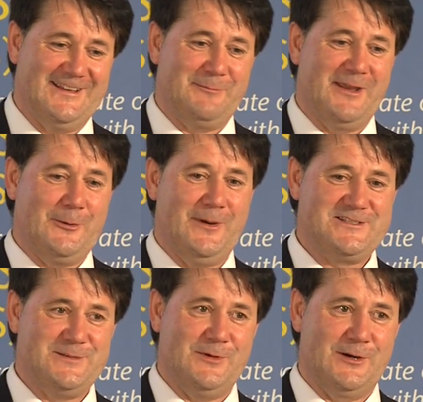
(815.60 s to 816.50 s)
I think a big
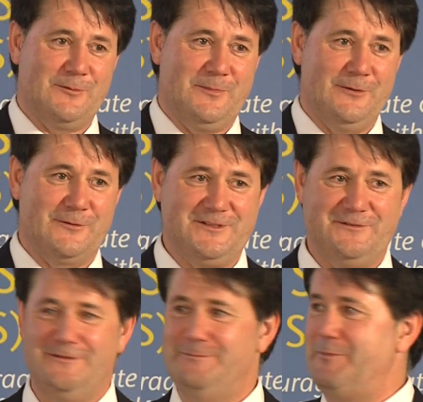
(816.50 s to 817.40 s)
question mark would be over to
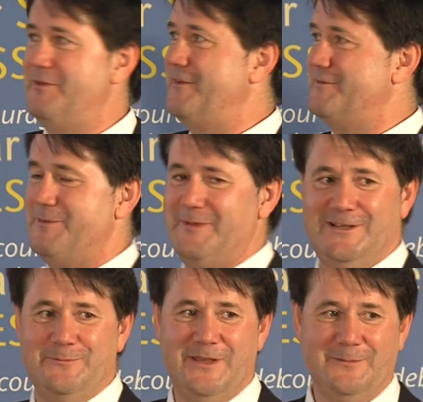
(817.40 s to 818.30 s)
maybe 50
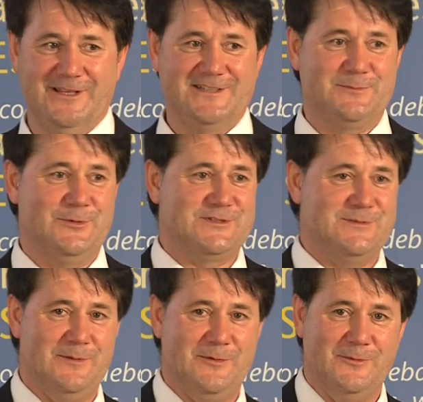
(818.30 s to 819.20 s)
million people as opposed
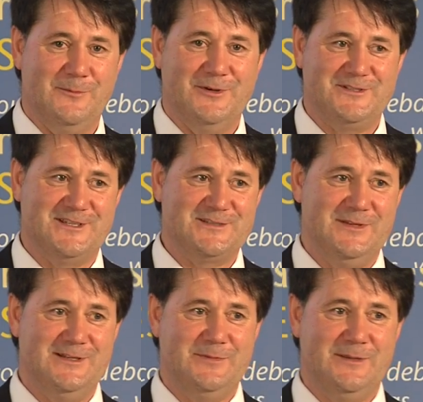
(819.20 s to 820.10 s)
to maybe 1.6
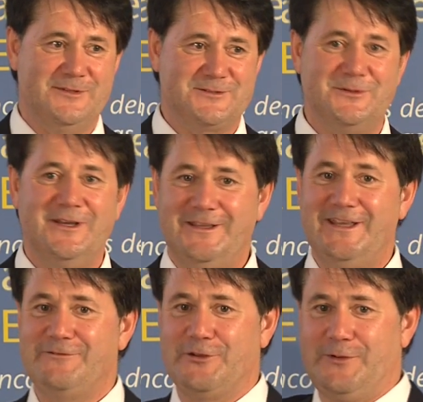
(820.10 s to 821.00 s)
million people. So
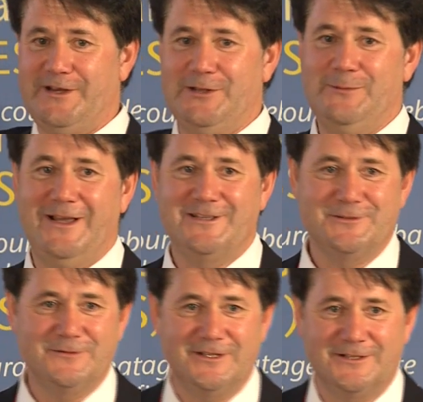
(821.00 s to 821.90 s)
they have the critical mass
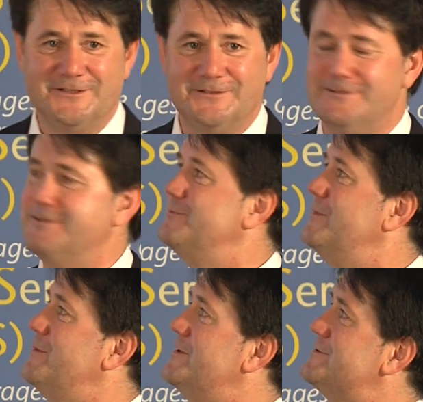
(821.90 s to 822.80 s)
over there to, to
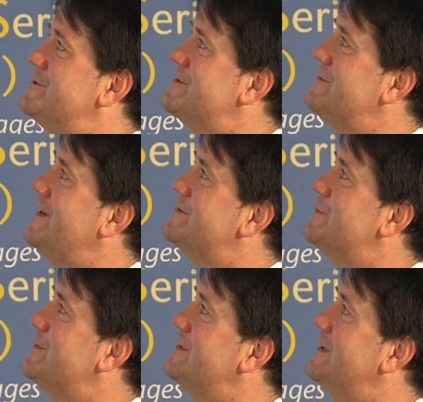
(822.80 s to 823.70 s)
maybe to justify
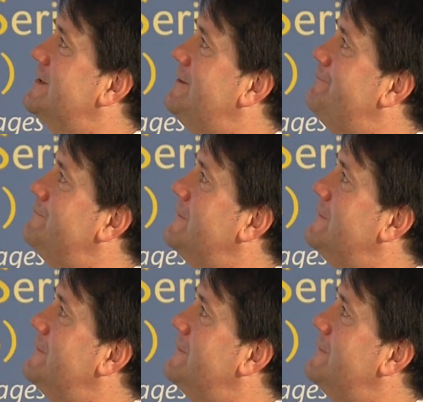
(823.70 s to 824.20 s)
something like that.